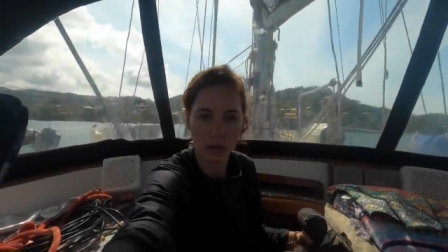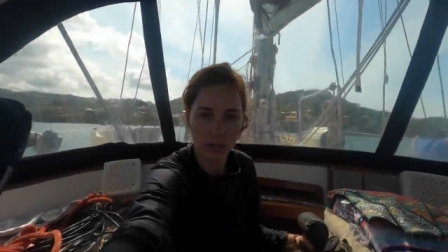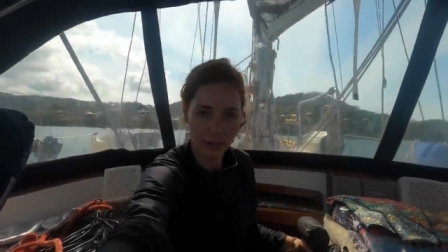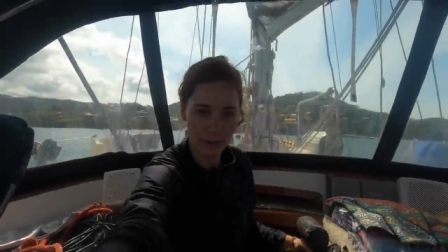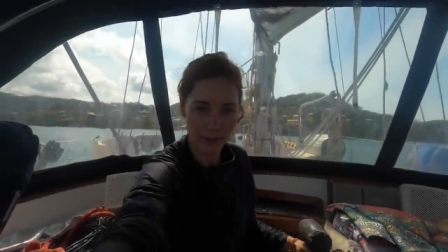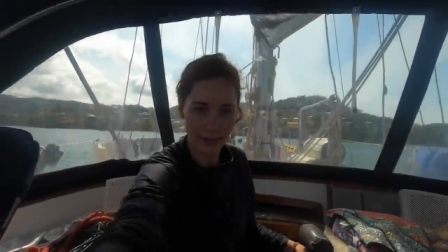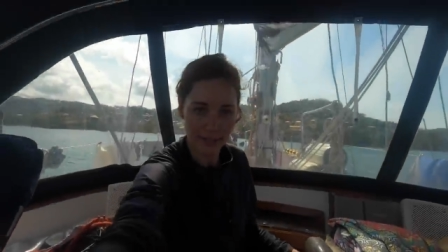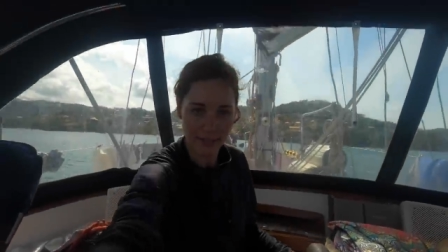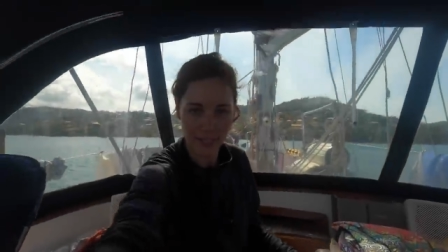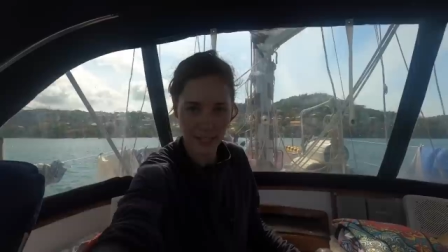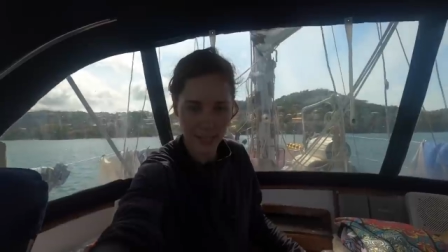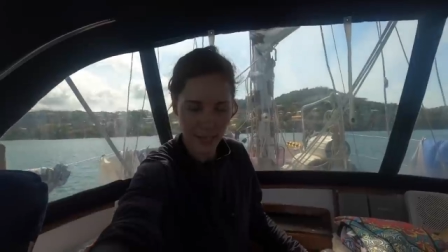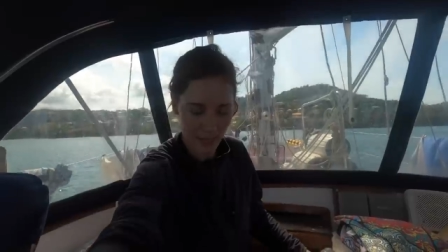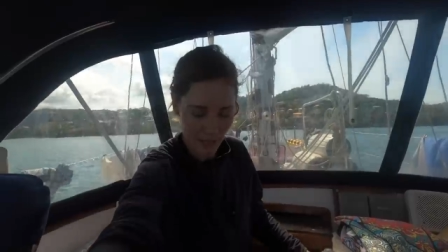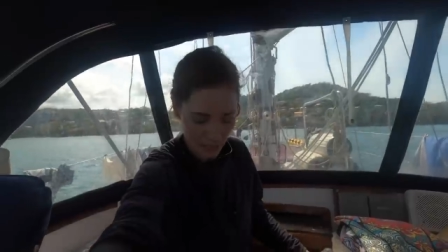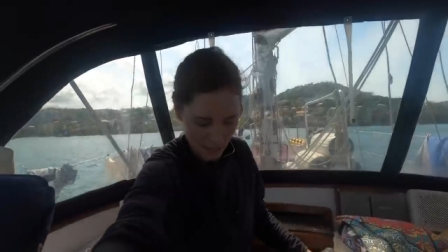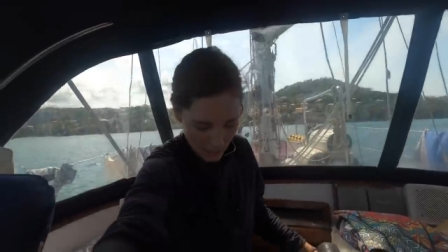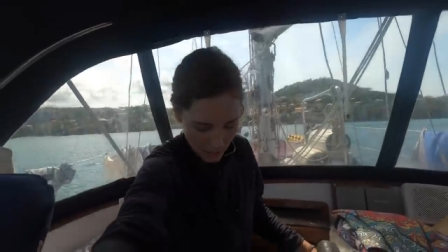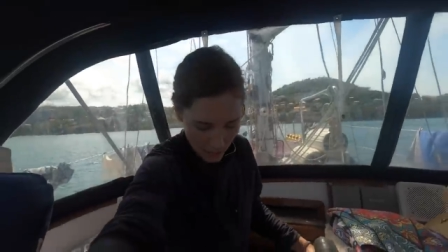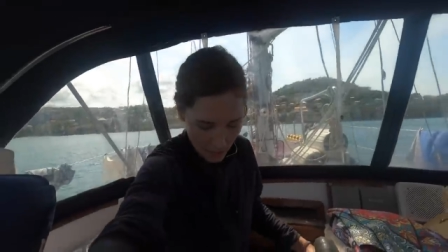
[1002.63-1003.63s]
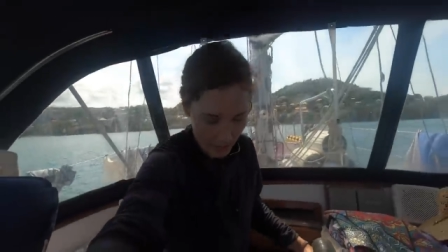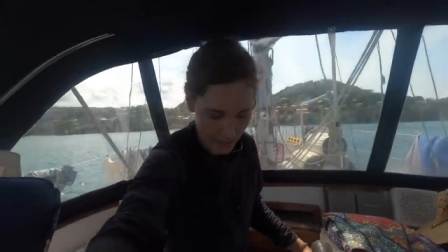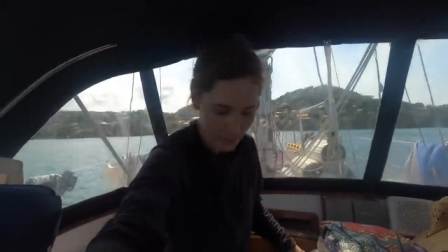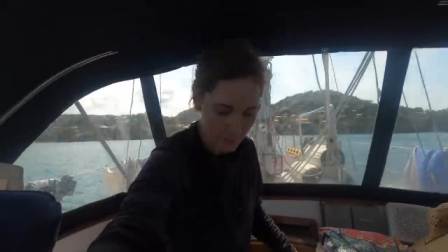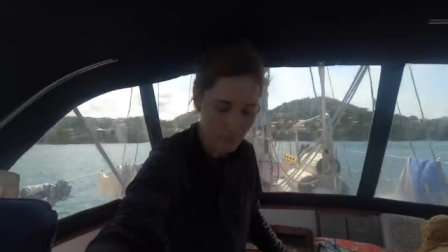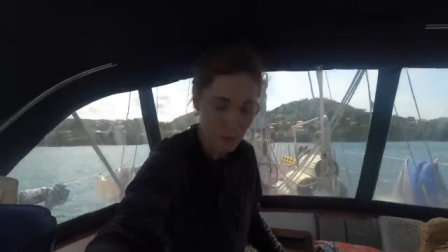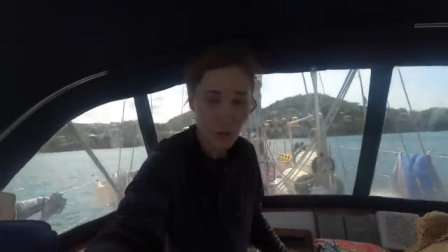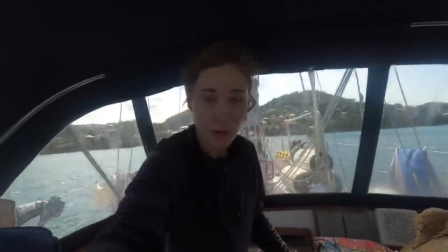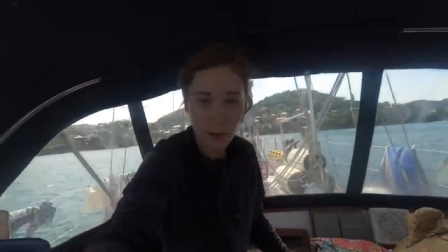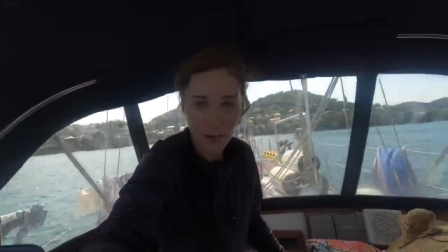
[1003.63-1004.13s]
All right, today
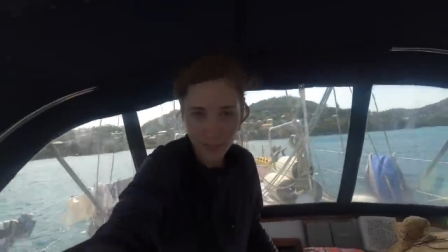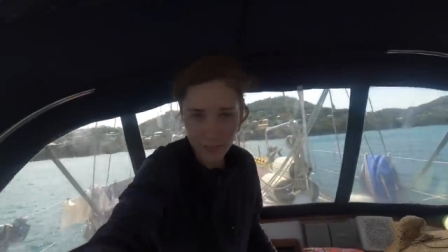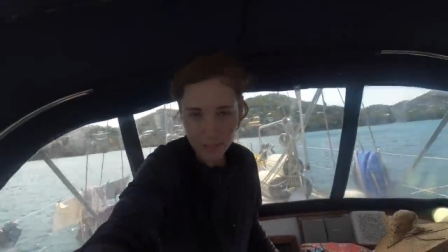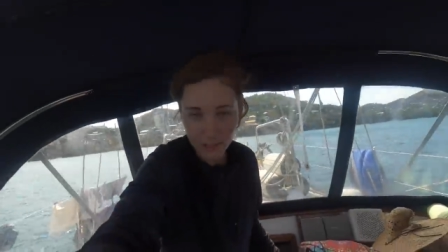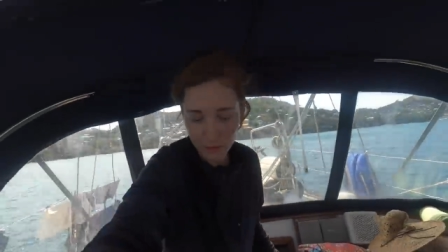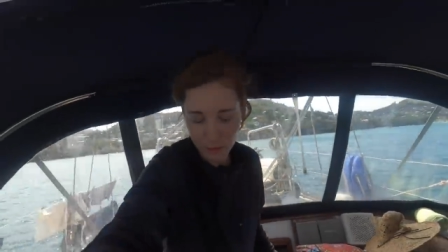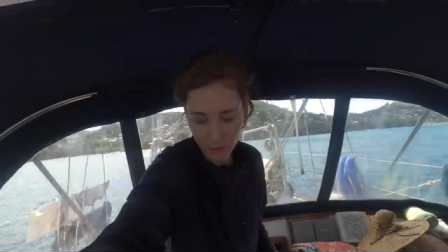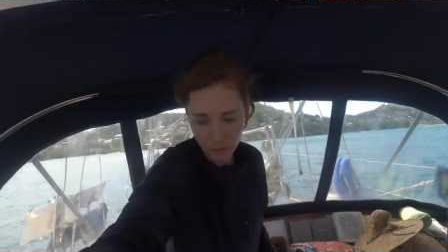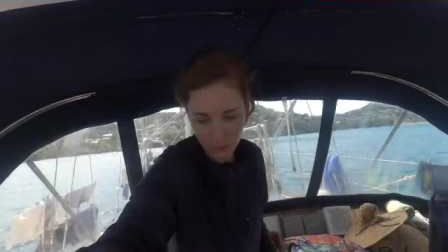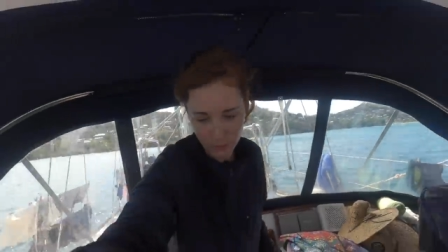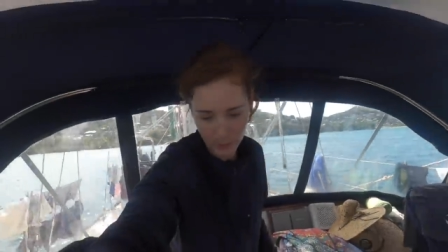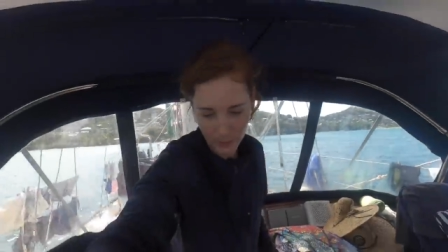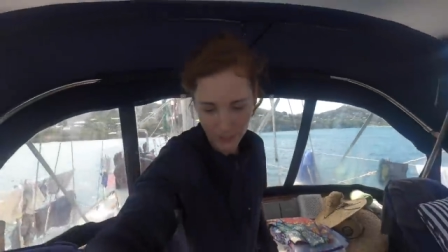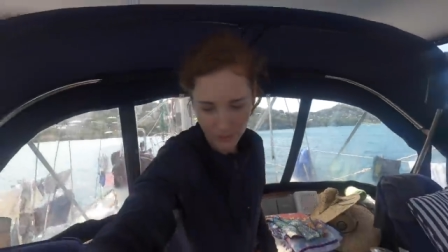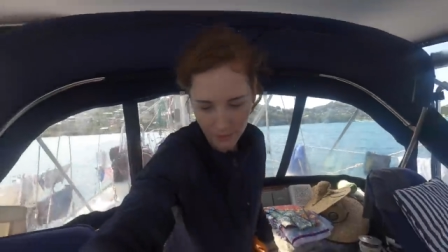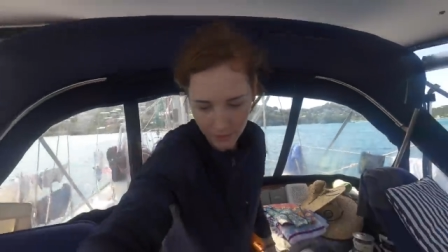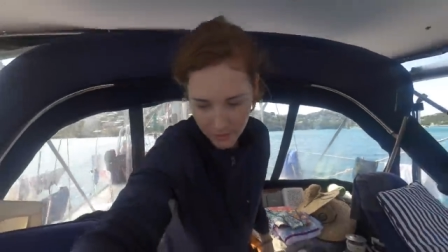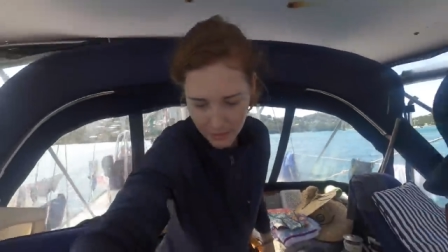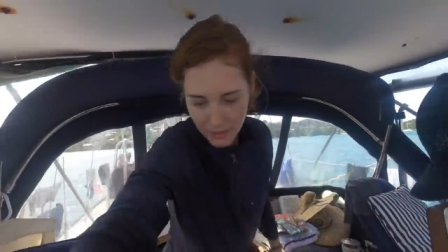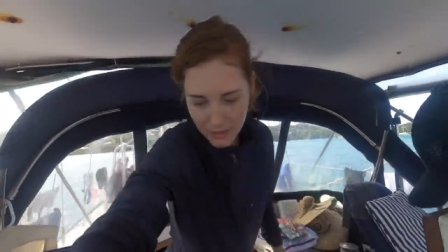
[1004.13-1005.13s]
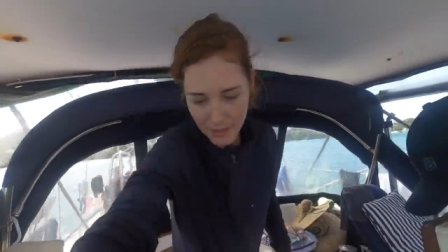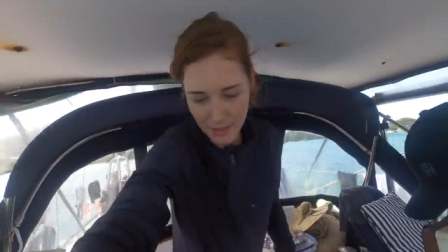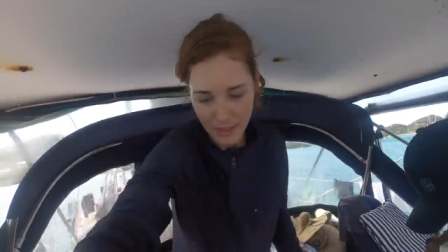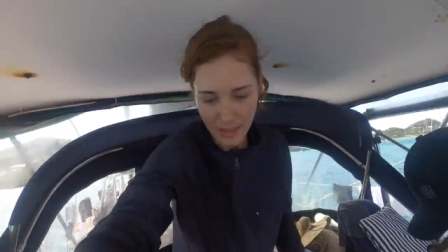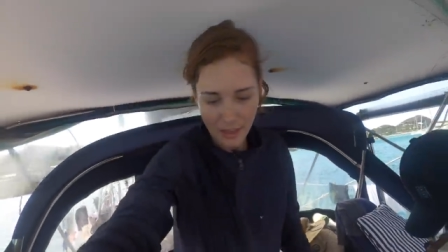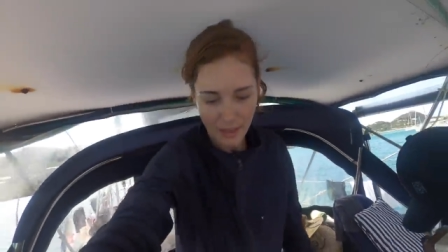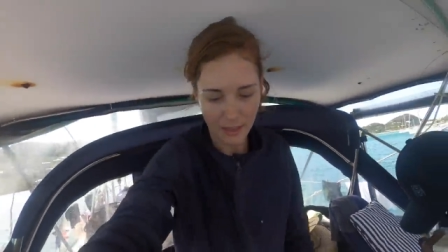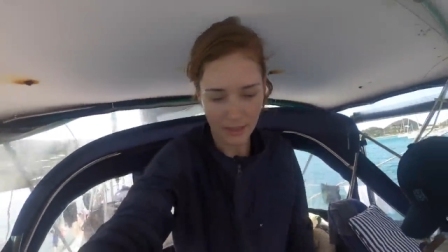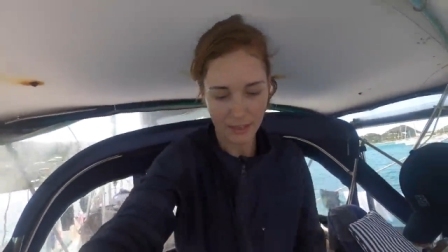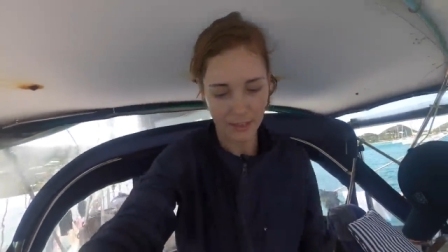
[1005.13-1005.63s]
I'm trying to not be
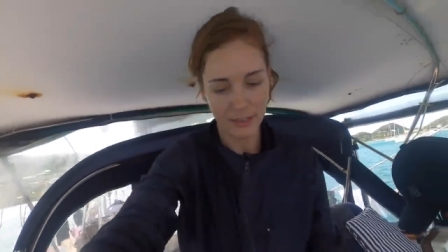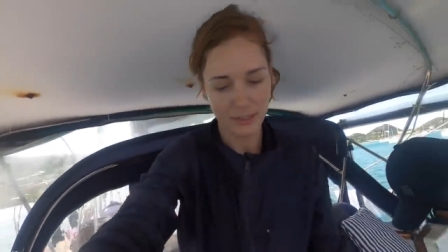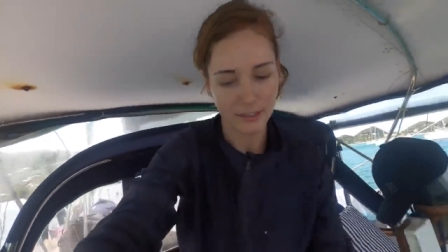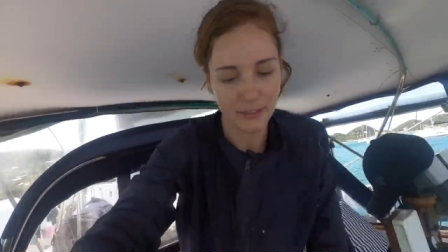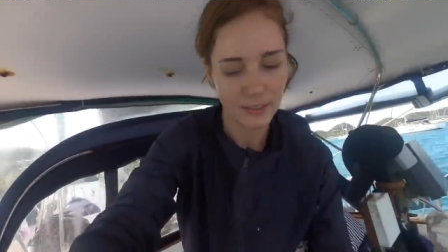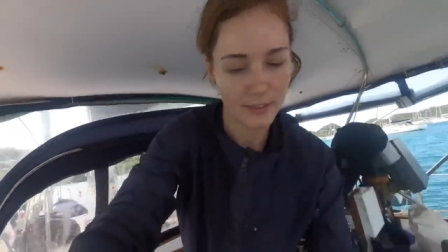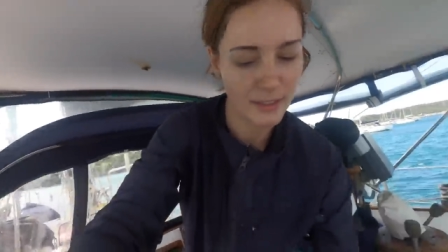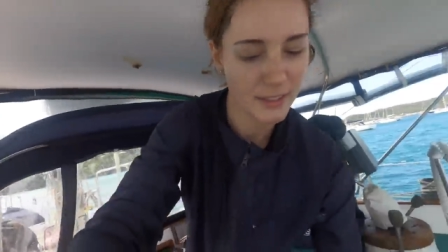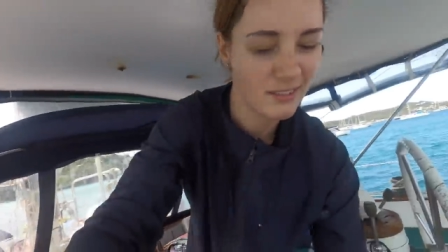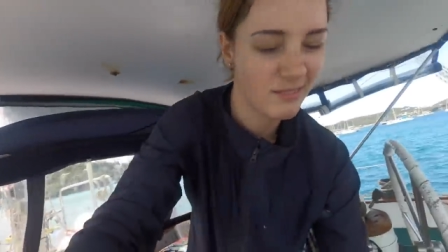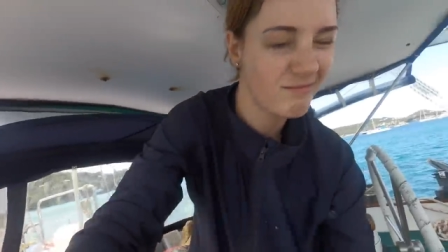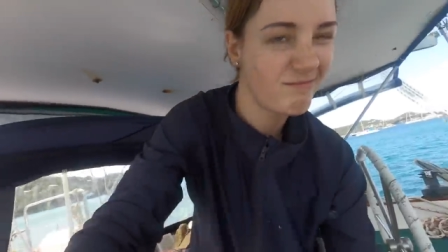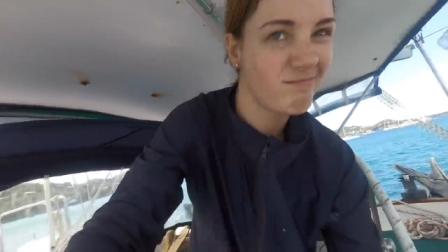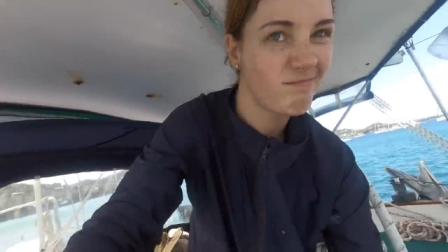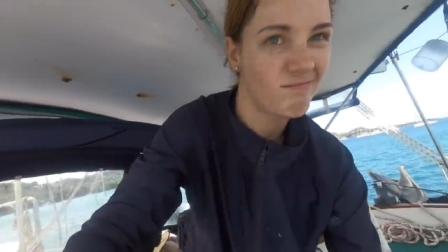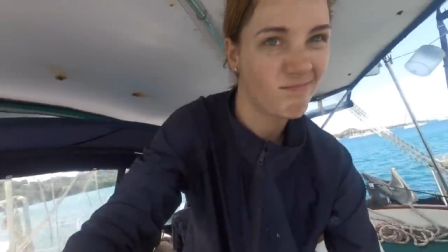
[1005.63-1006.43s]
as,